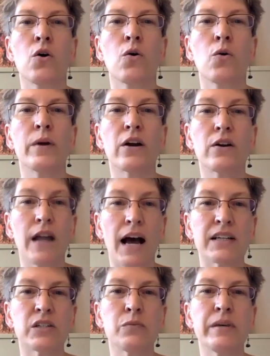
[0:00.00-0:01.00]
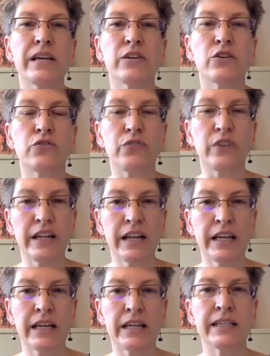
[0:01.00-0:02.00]
We are not to be
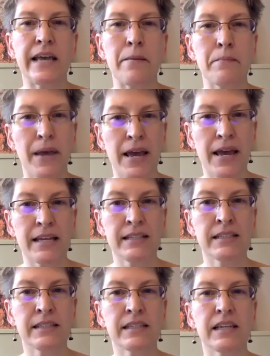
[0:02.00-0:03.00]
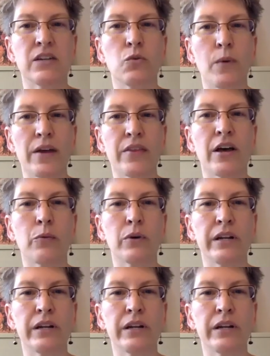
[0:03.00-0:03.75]
intervening in campaigns in a way that would